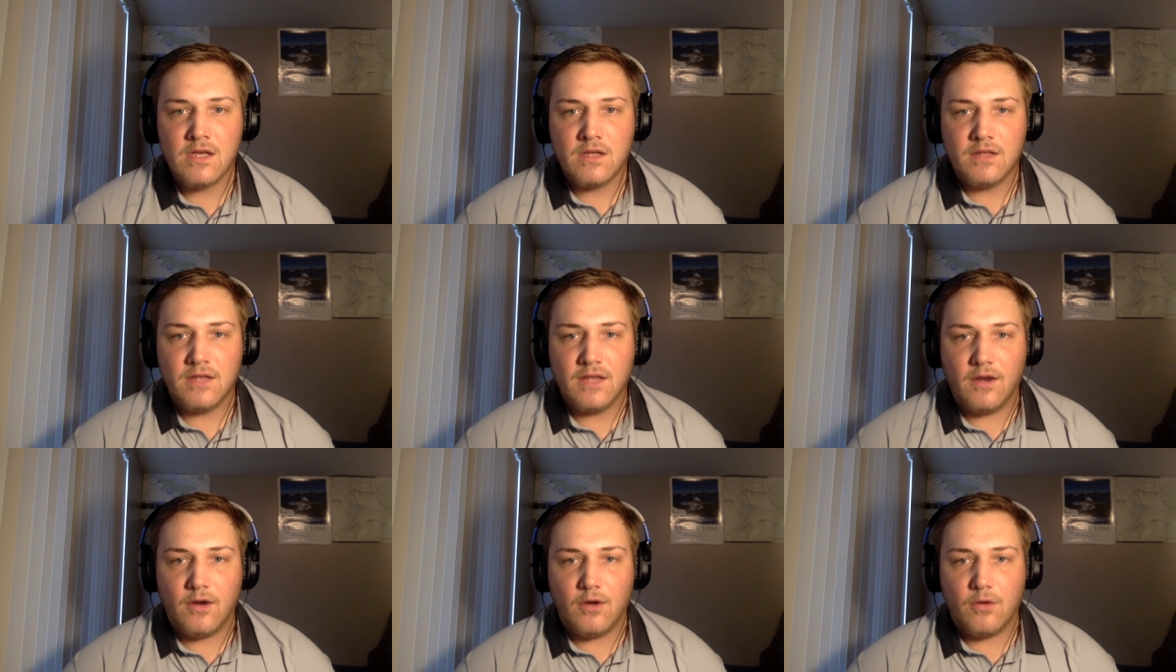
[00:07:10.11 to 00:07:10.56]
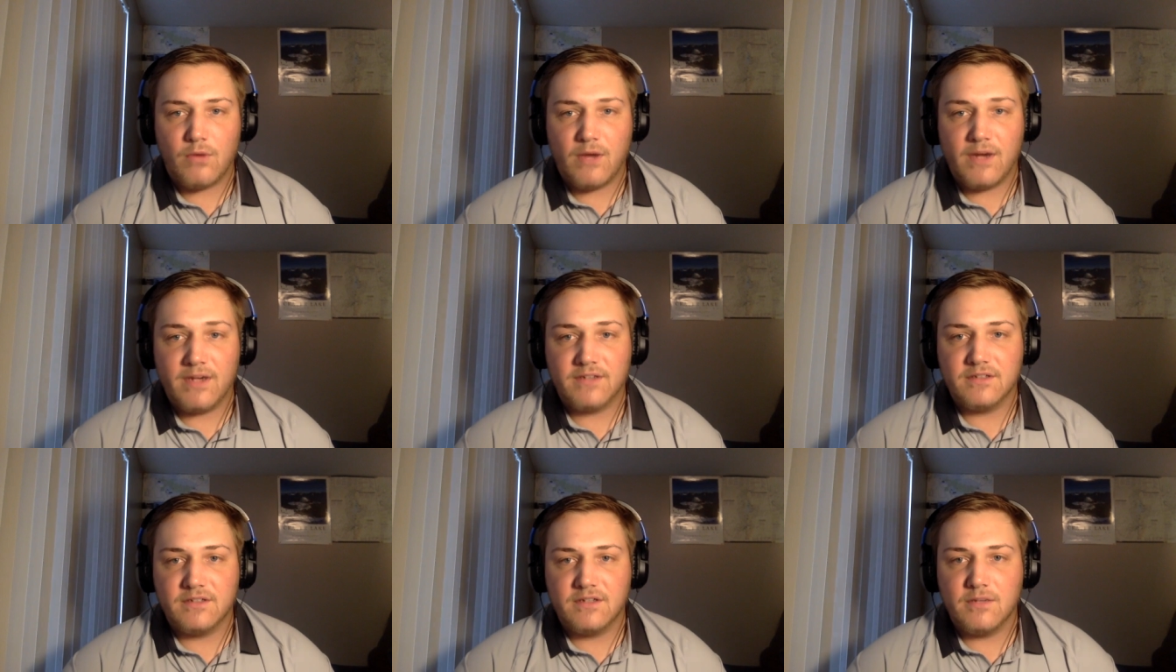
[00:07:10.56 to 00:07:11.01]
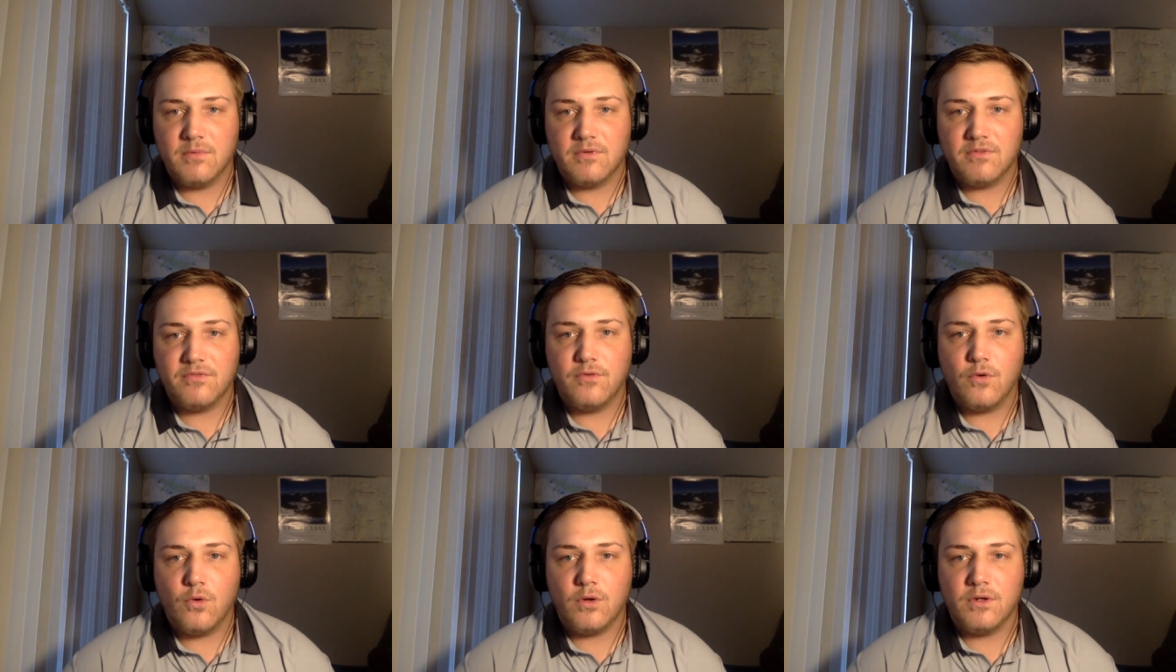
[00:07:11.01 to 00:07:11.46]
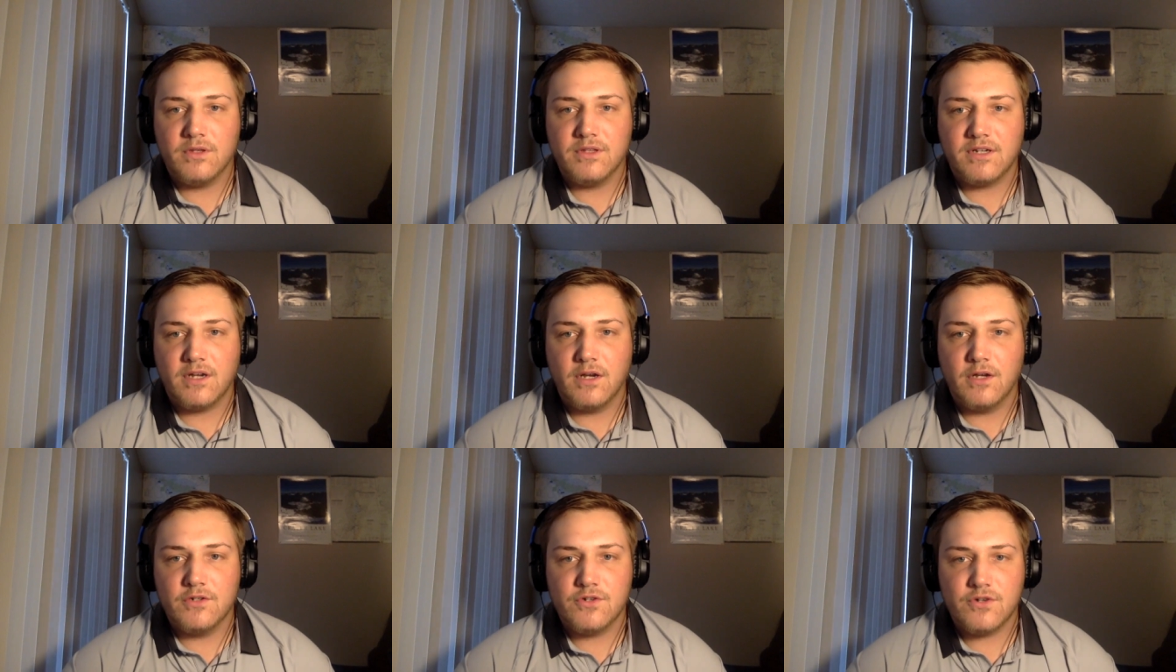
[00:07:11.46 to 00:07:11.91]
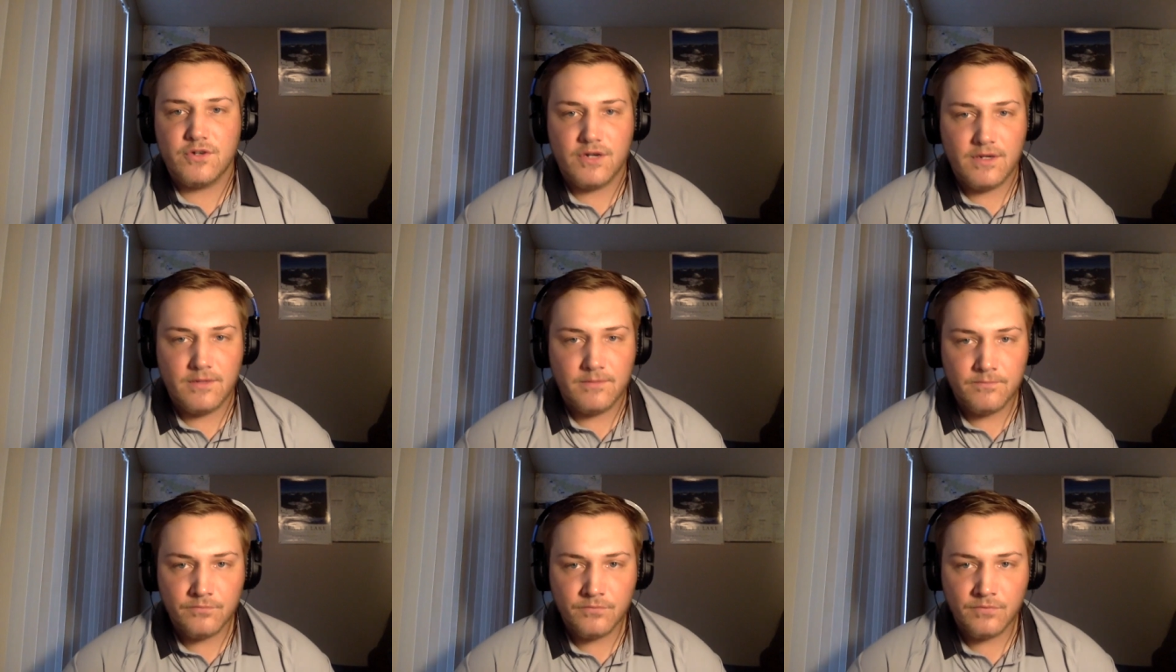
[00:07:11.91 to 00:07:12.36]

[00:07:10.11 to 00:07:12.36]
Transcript: They are ranked number 4 in the country,